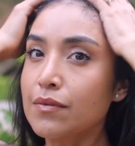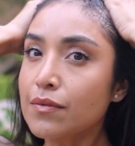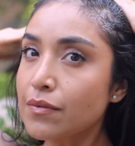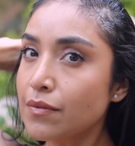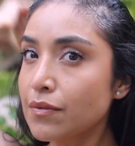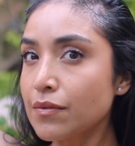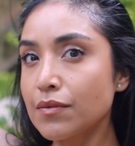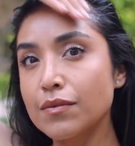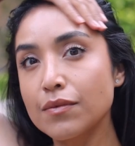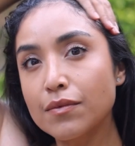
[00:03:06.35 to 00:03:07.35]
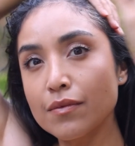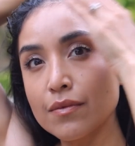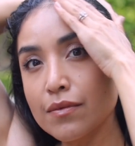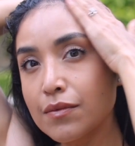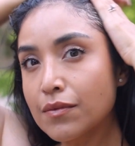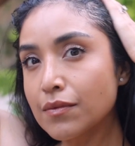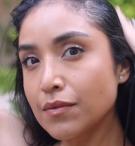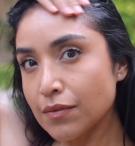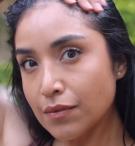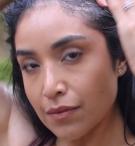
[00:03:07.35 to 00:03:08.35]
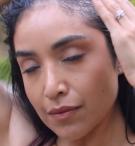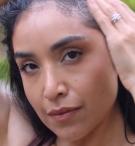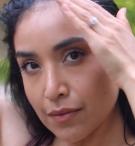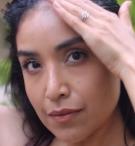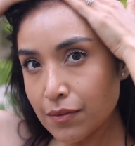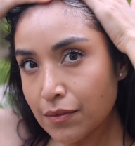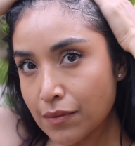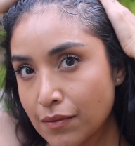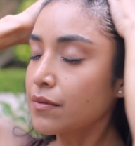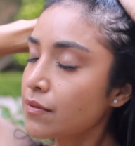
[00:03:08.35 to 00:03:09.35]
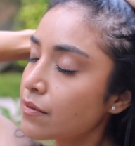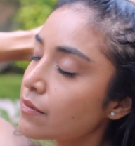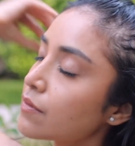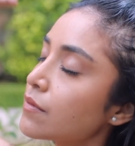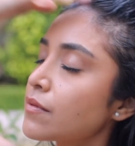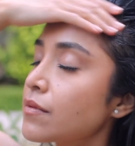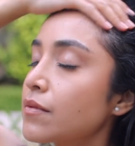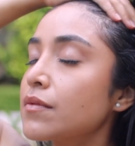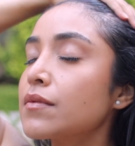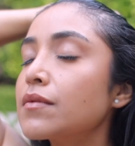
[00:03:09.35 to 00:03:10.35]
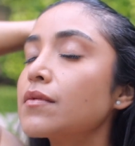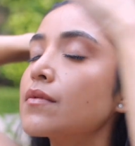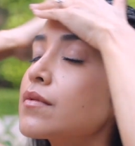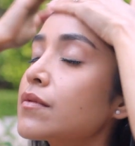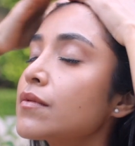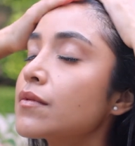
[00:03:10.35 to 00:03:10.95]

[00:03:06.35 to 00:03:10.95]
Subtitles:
[no speech]